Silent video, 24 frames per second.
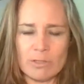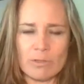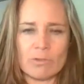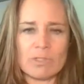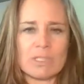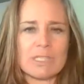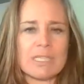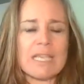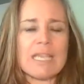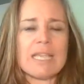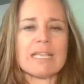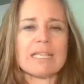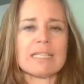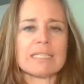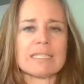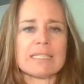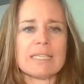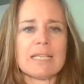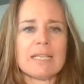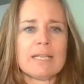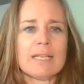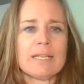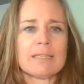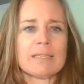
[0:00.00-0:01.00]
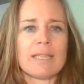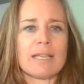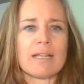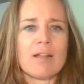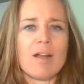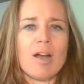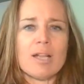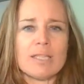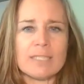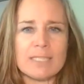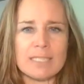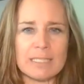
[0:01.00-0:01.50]
of those things that
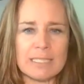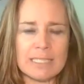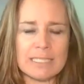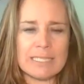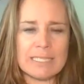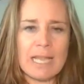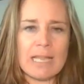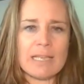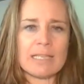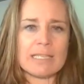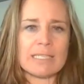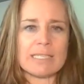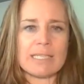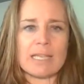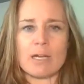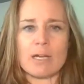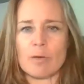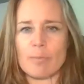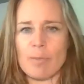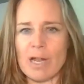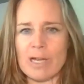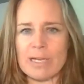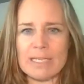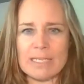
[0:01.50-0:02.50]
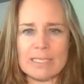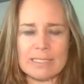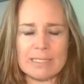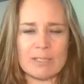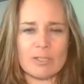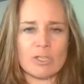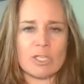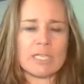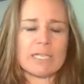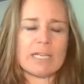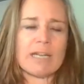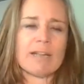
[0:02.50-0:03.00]
constantly tell us that our body
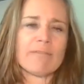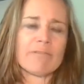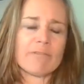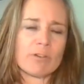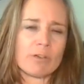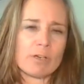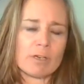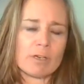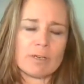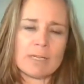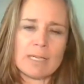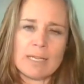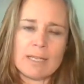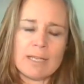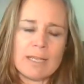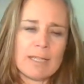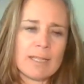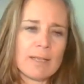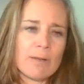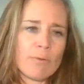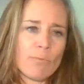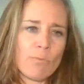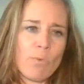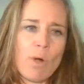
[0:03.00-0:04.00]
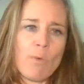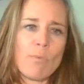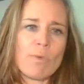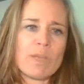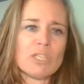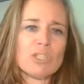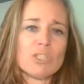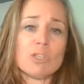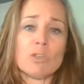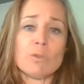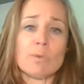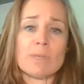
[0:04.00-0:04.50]
isn't good enough or what
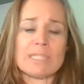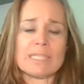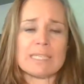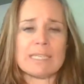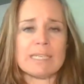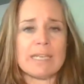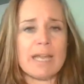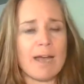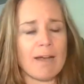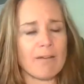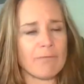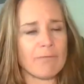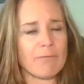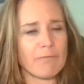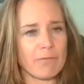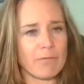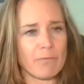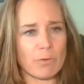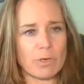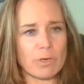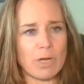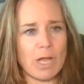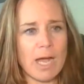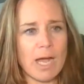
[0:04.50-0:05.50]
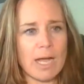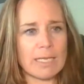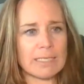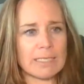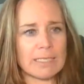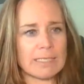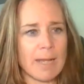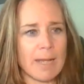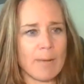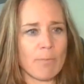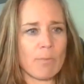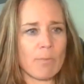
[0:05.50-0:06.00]
we do isn't enough if we're
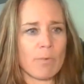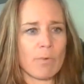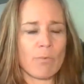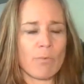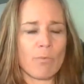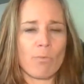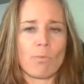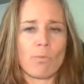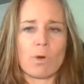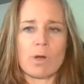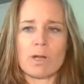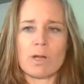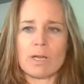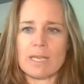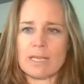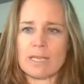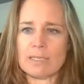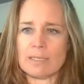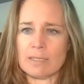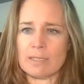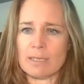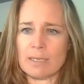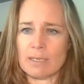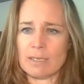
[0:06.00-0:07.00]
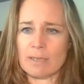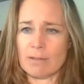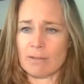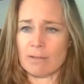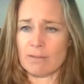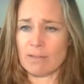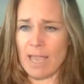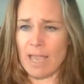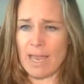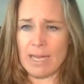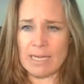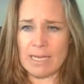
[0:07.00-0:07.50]
not um, working
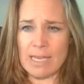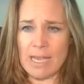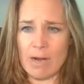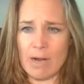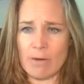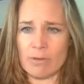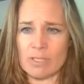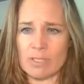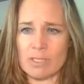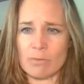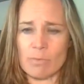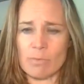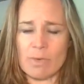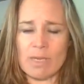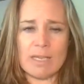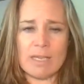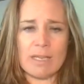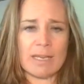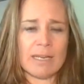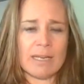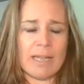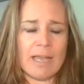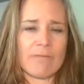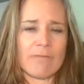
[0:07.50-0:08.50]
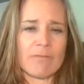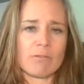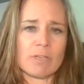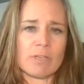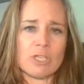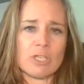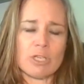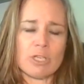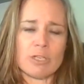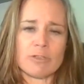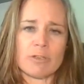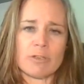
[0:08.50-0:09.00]
80 hours a week and have
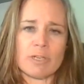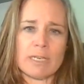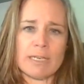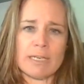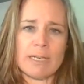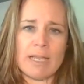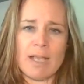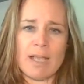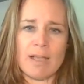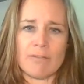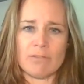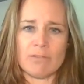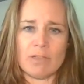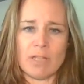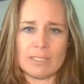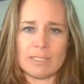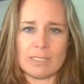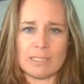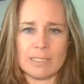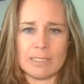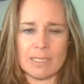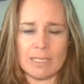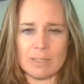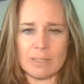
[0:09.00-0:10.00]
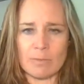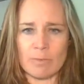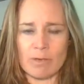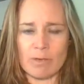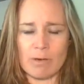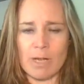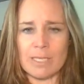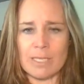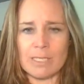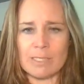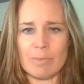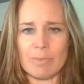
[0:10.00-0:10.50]
three children and have lots of sex with
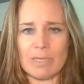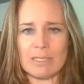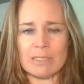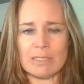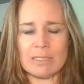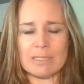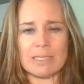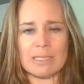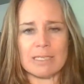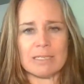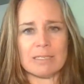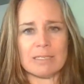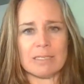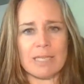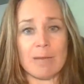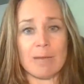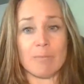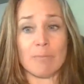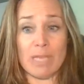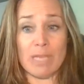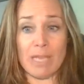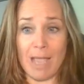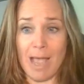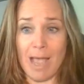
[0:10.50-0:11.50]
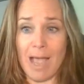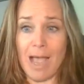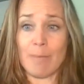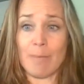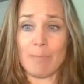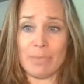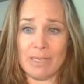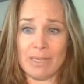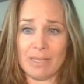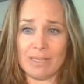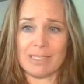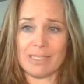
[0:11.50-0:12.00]
our husbands and and be
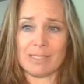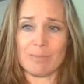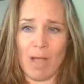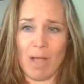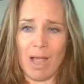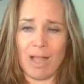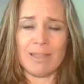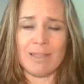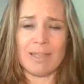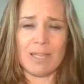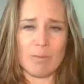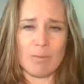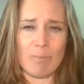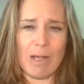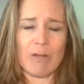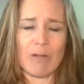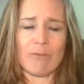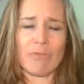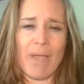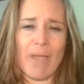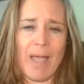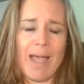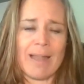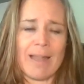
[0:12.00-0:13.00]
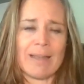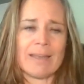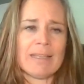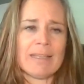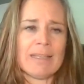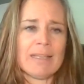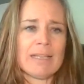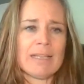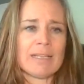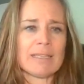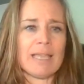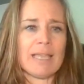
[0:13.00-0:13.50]
happy and smiling about that
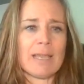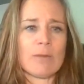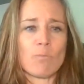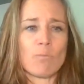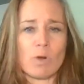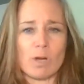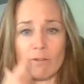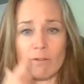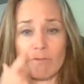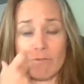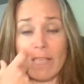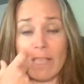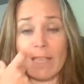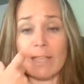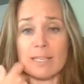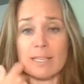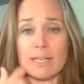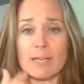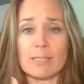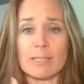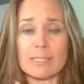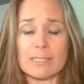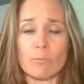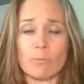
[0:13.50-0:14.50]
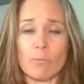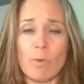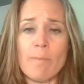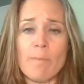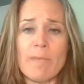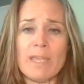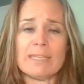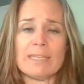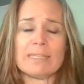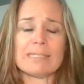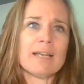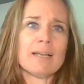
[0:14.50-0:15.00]
then we're a failure as a
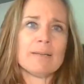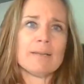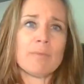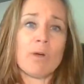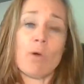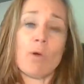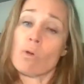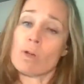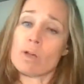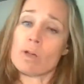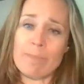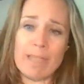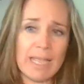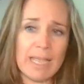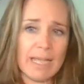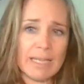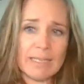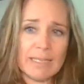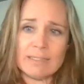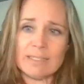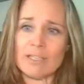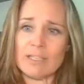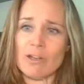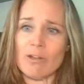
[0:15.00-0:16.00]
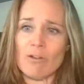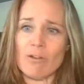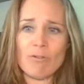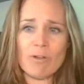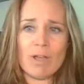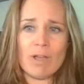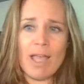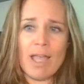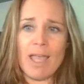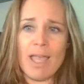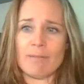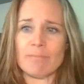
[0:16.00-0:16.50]
woman um, or a man you know
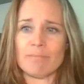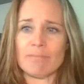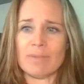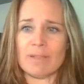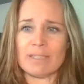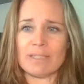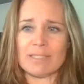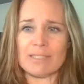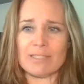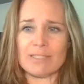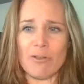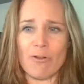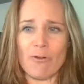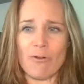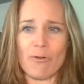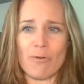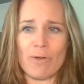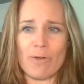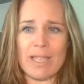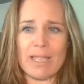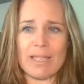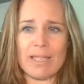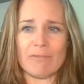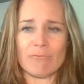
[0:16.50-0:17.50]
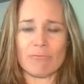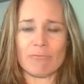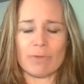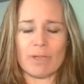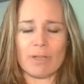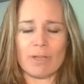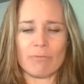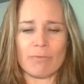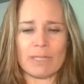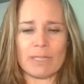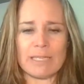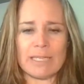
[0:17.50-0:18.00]
and um, so it
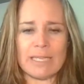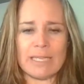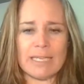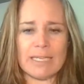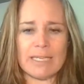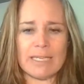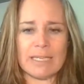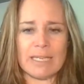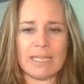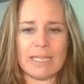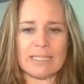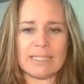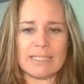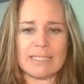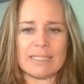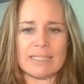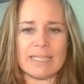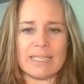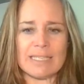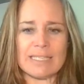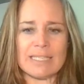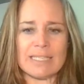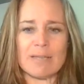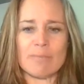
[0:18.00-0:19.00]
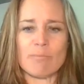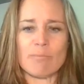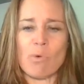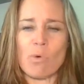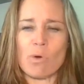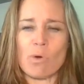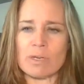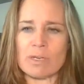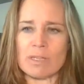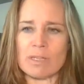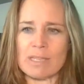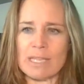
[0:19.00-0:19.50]
it really it's it's an
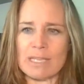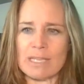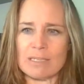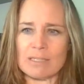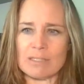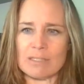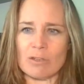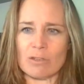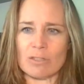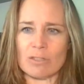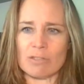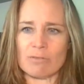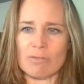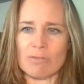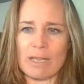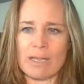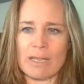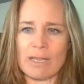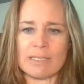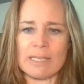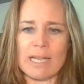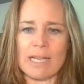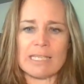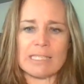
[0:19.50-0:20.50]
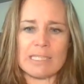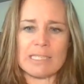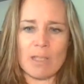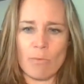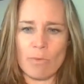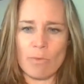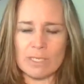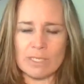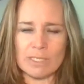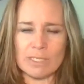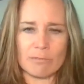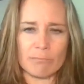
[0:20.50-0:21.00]
important thing to start to recognize like
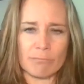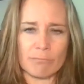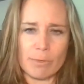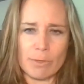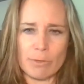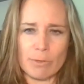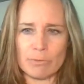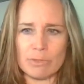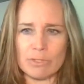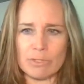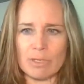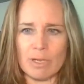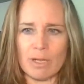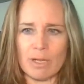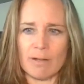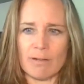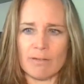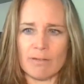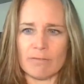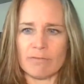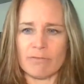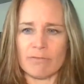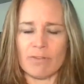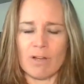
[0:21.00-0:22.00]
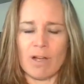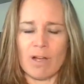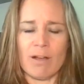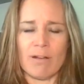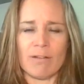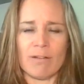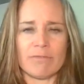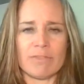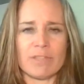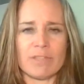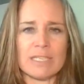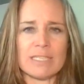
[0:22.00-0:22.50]
what is the root of
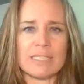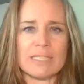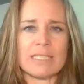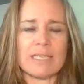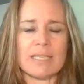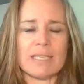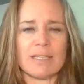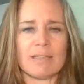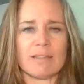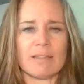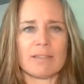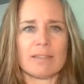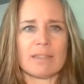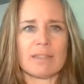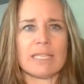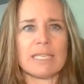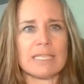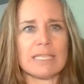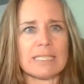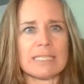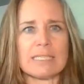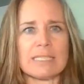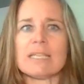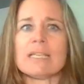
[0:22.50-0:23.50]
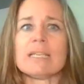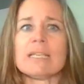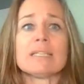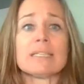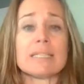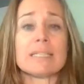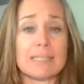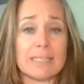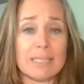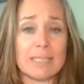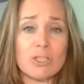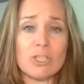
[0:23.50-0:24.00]
of these it, eh, these
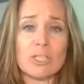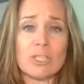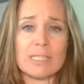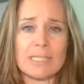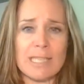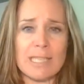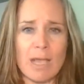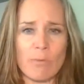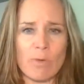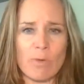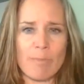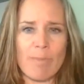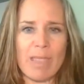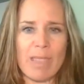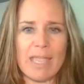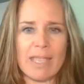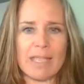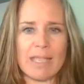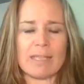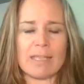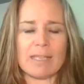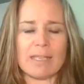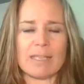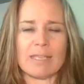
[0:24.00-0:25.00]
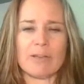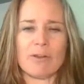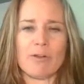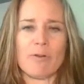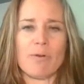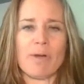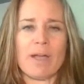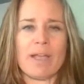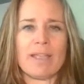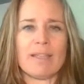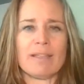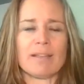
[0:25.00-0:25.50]
decisions that we make you
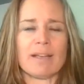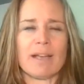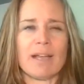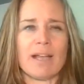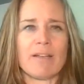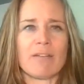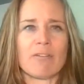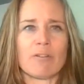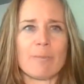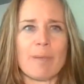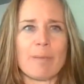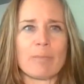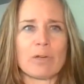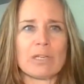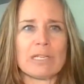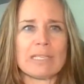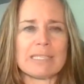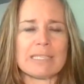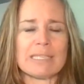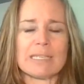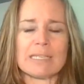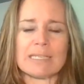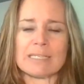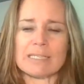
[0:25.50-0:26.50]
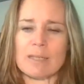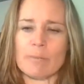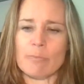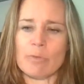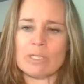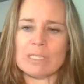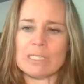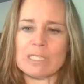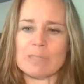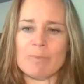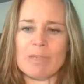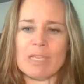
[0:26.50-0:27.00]
know i i remember listening to
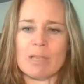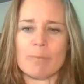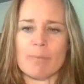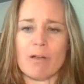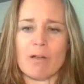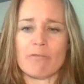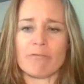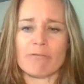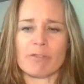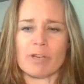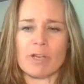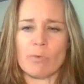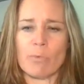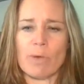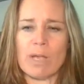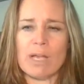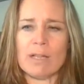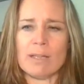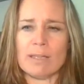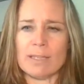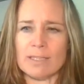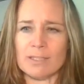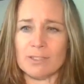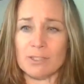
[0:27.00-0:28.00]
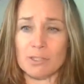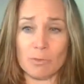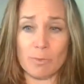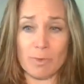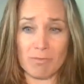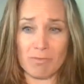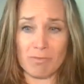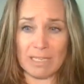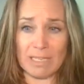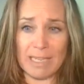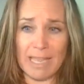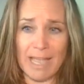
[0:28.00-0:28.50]
someone speak about free will and do we
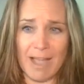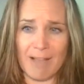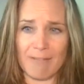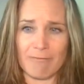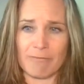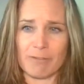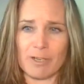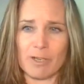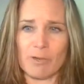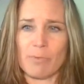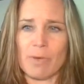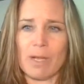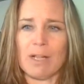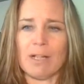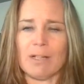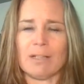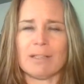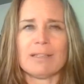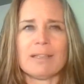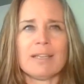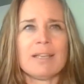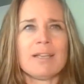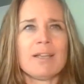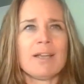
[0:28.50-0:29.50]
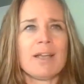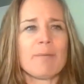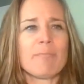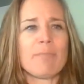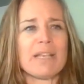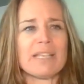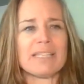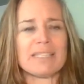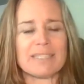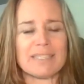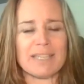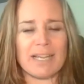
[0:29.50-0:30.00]
really have free will
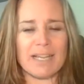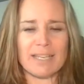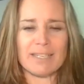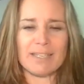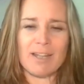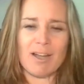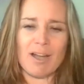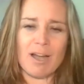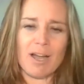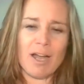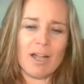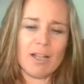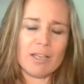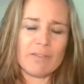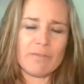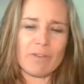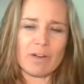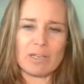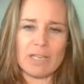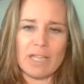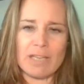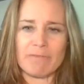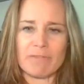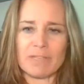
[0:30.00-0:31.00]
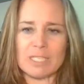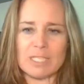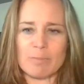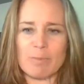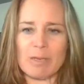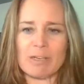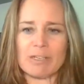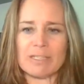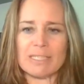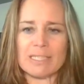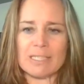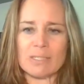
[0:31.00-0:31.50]
based on all of our life
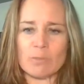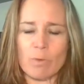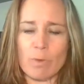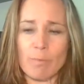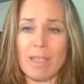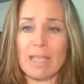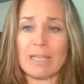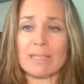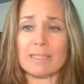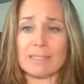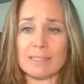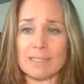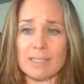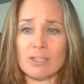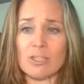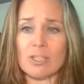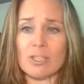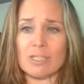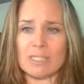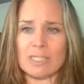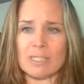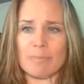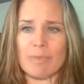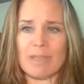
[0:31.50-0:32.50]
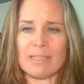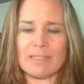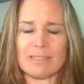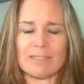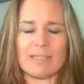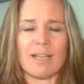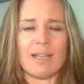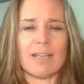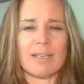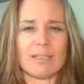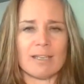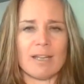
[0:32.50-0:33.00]
experiences. We make decisions based
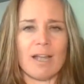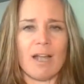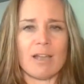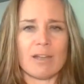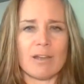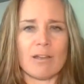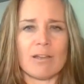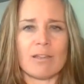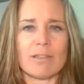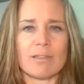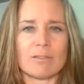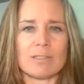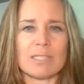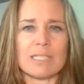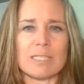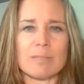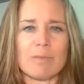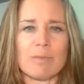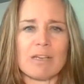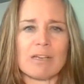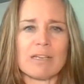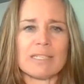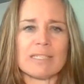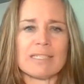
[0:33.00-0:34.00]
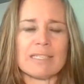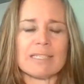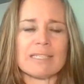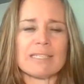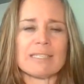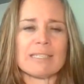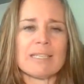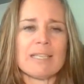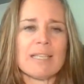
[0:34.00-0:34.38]
on on all of those experiences.